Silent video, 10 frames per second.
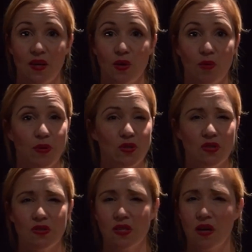who puts
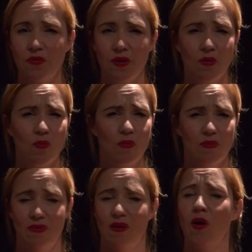herself in
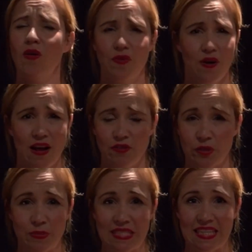over
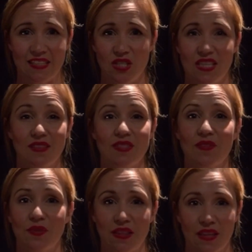100%. She gives
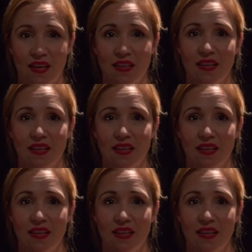everything.